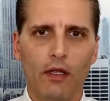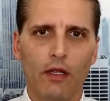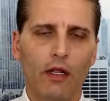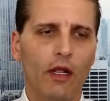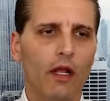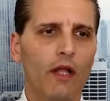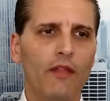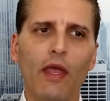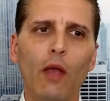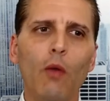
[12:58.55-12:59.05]

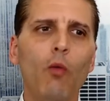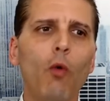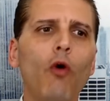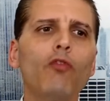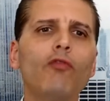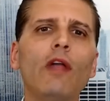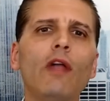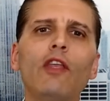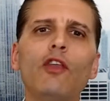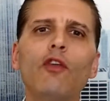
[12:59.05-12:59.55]
They won't
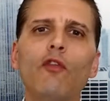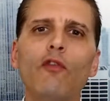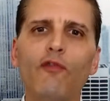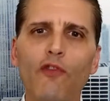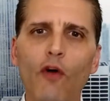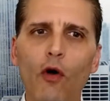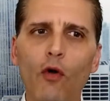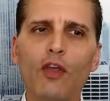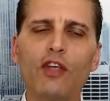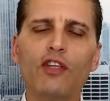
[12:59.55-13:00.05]
let you
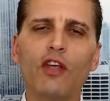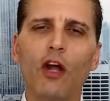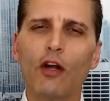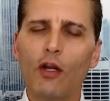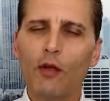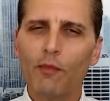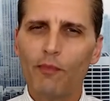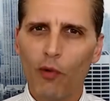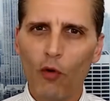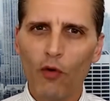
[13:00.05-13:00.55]
focus on
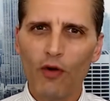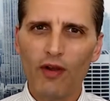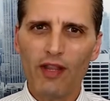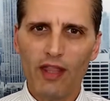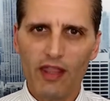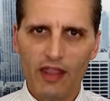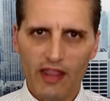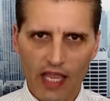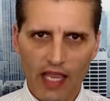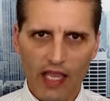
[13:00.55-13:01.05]
important
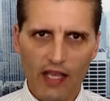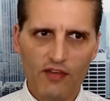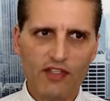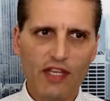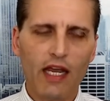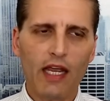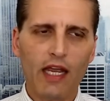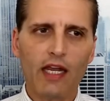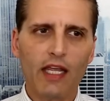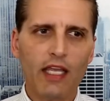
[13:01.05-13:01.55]
things. They're
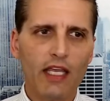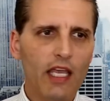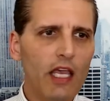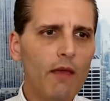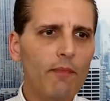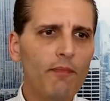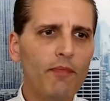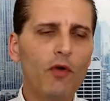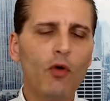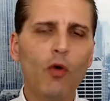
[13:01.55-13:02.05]
going to keep
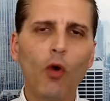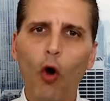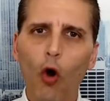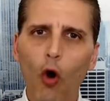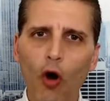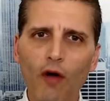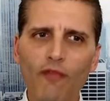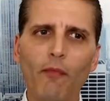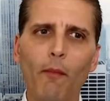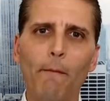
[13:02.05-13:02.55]
you off
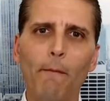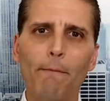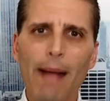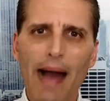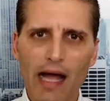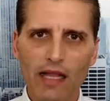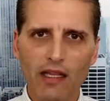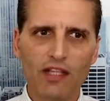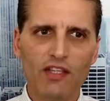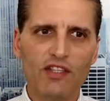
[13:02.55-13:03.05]

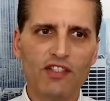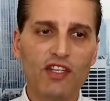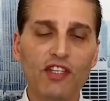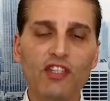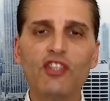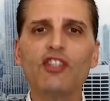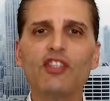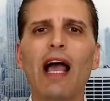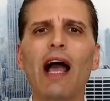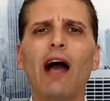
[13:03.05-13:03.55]
balance. This is
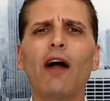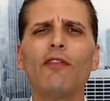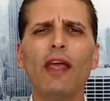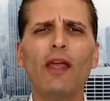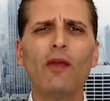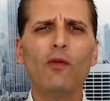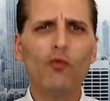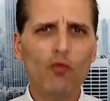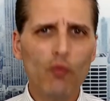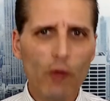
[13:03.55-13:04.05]
how they
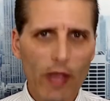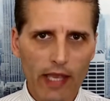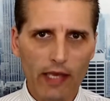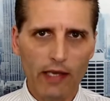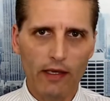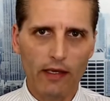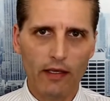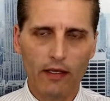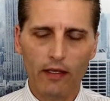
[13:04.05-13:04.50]
win.